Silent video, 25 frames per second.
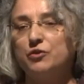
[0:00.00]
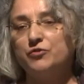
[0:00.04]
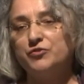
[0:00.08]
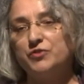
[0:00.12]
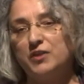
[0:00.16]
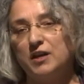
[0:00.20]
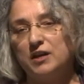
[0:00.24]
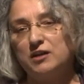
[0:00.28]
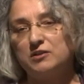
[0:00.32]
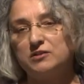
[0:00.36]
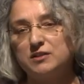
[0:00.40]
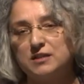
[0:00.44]
of
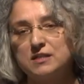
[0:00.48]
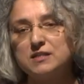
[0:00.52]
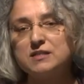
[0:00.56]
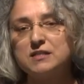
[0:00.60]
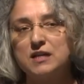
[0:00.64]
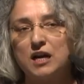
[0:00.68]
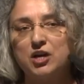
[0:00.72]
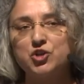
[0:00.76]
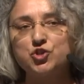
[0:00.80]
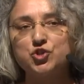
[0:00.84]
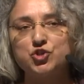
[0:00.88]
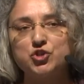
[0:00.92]
their
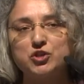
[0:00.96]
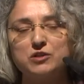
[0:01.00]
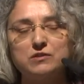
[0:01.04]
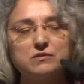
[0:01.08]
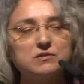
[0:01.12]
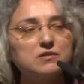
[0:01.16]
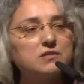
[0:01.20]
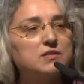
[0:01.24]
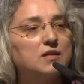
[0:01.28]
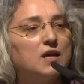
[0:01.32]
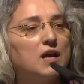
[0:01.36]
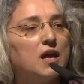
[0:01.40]

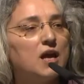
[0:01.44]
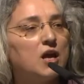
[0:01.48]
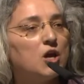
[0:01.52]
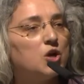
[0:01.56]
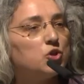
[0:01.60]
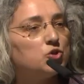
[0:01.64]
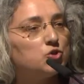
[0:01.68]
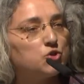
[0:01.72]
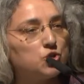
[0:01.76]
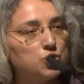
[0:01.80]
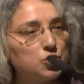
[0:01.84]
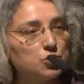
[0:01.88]
discussions
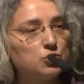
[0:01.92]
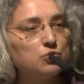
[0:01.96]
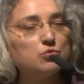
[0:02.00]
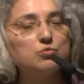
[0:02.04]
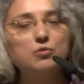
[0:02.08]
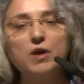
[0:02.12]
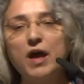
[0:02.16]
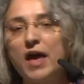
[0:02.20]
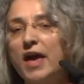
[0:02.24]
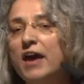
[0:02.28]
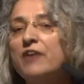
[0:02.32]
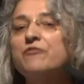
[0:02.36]
to
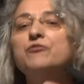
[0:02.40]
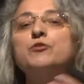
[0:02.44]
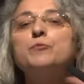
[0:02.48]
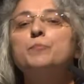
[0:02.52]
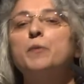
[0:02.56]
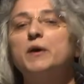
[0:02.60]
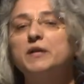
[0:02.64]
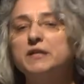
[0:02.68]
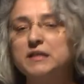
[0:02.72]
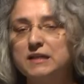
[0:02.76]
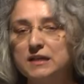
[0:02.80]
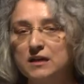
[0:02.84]

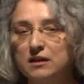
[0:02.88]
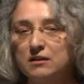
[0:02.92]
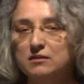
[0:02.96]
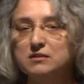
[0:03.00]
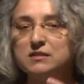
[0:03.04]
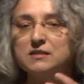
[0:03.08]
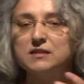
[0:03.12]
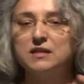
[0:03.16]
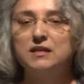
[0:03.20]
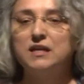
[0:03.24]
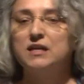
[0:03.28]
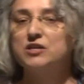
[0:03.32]
everybody
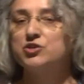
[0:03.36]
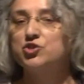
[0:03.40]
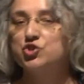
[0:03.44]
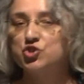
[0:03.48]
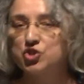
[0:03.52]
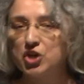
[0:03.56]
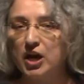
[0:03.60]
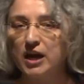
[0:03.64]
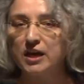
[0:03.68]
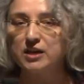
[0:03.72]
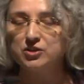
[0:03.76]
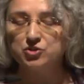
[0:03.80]
else and
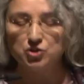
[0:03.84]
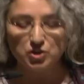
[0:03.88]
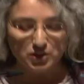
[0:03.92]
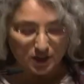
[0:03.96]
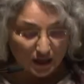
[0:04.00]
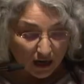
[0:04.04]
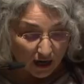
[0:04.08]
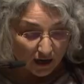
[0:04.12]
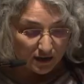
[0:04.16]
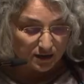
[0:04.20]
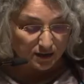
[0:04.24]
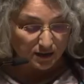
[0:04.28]
exchange
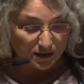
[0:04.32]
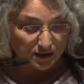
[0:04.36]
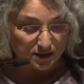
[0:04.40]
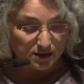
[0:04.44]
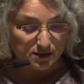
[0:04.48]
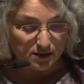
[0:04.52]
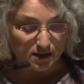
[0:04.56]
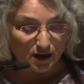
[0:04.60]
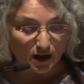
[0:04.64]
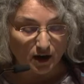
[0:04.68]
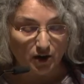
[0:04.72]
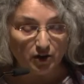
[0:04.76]
the
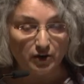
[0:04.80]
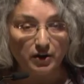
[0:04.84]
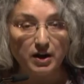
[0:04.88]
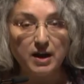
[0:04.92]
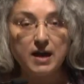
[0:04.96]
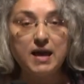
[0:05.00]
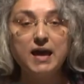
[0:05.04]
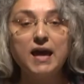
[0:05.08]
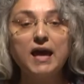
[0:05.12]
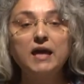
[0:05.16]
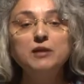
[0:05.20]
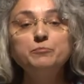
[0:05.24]
ideas
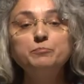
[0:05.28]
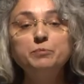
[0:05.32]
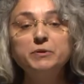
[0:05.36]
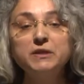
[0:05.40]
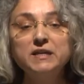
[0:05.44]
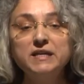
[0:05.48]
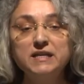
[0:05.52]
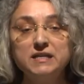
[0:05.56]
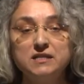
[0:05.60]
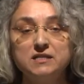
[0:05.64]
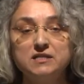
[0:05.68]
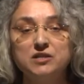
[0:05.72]
there. And
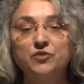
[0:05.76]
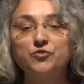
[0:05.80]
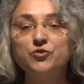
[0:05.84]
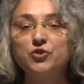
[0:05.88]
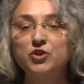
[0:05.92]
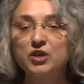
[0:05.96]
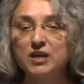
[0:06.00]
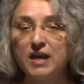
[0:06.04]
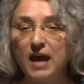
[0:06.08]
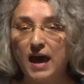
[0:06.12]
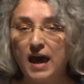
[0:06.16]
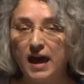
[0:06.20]
please, if
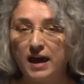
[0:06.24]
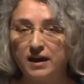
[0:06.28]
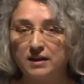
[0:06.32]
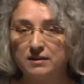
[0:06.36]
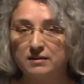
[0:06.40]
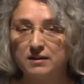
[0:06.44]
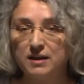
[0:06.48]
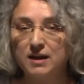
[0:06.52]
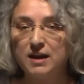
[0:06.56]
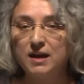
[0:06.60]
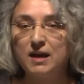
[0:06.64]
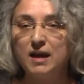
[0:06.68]
you
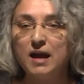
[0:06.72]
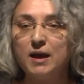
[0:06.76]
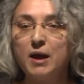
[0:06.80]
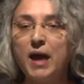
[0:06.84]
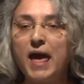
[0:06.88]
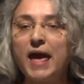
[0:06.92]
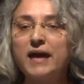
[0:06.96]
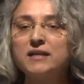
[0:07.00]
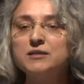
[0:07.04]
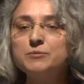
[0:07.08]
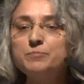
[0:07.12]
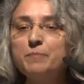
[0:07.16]
can,
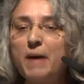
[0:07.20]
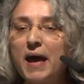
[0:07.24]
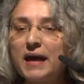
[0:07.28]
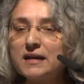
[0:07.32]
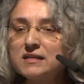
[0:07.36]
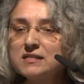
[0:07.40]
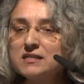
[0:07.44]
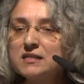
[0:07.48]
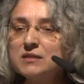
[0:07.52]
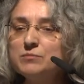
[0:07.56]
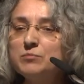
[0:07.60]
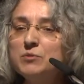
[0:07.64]
at
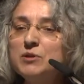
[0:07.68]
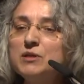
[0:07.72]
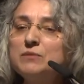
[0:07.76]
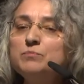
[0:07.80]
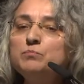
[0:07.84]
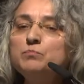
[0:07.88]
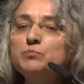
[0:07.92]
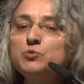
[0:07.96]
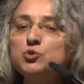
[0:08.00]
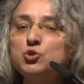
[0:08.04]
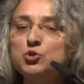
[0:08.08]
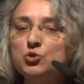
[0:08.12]

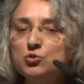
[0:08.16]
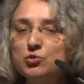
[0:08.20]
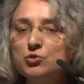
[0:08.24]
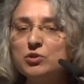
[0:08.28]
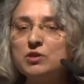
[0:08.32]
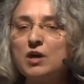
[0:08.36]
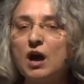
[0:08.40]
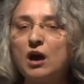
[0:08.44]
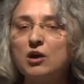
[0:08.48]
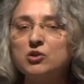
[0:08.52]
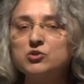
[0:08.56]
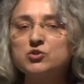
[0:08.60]
maximum
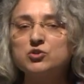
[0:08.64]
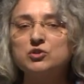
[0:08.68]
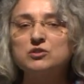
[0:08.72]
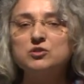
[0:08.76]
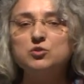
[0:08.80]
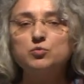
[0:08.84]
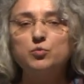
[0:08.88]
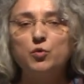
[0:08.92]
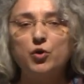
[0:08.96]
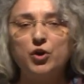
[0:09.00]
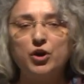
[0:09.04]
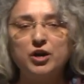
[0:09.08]

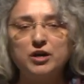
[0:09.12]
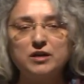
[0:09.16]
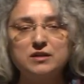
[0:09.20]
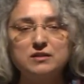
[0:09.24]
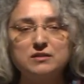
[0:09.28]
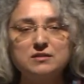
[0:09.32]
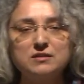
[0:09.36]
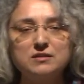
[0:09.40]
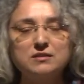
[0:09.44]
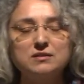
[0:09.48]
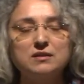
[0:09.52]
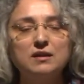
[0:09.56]
2,000
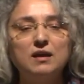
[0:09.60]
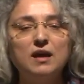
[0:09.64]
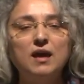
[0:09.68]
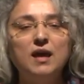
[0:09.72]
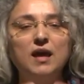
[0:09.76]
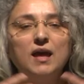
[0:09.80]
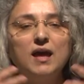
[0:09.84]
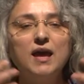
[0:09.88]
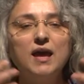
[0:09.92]
words,